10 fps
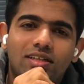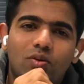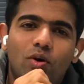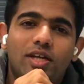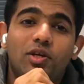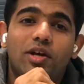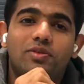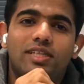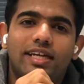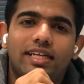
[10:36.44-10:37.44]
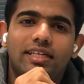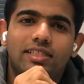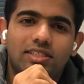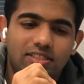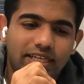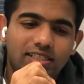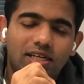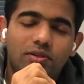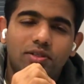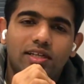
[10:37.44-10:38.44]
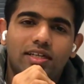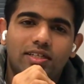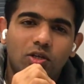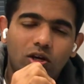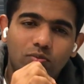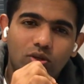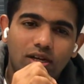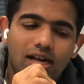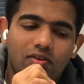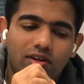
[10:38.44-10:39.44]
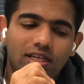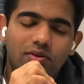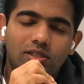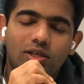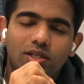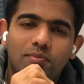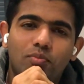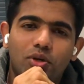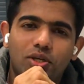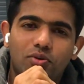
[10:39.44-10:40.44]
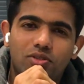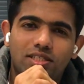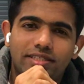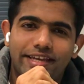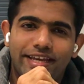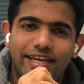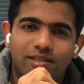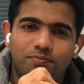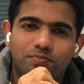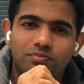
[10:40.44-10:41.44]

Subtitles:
what you have studied. Just take down that notebook and read down that important questions again.